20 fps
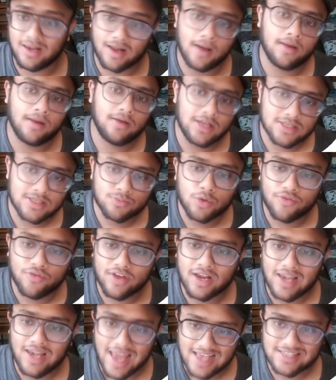is
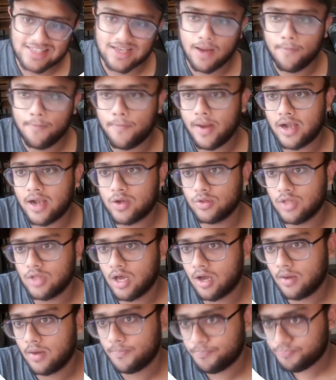moving less compared to
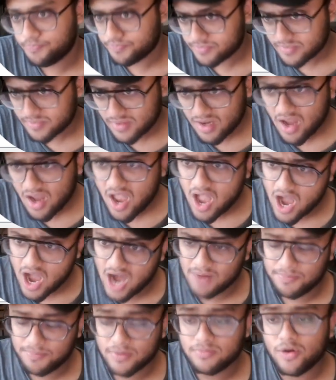the
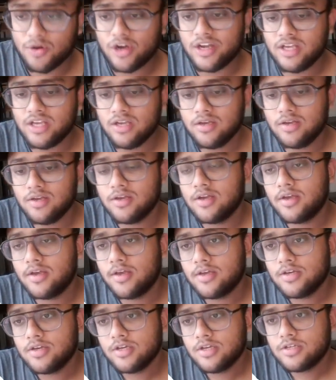upper body.
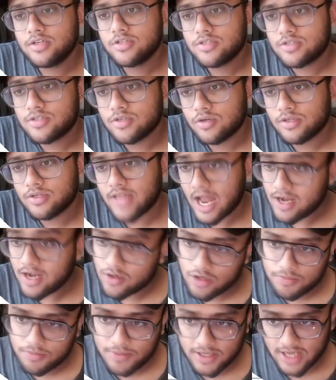So that
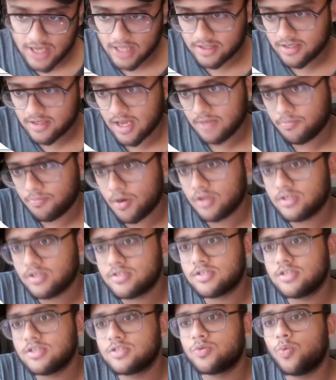could be another
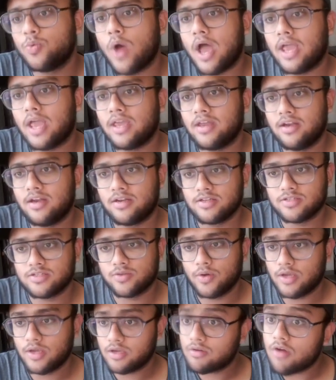hypothesis why it is
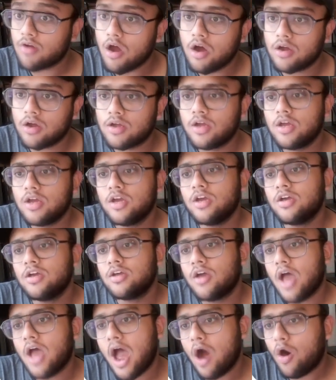going wrong.
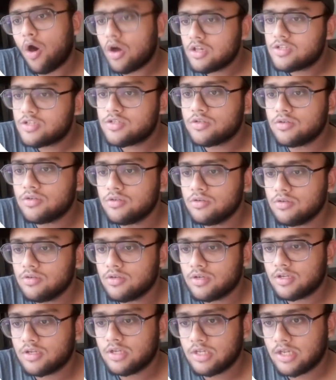Also,
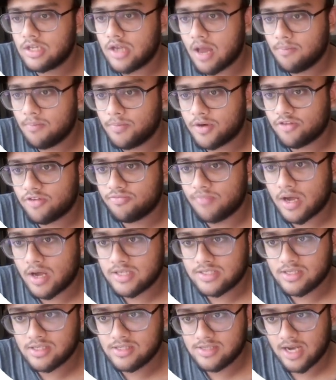the number of
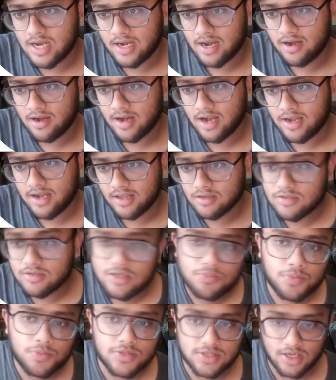muscles that are getting
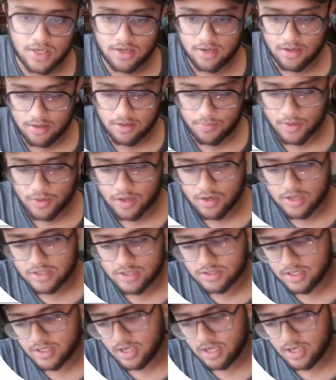represented, because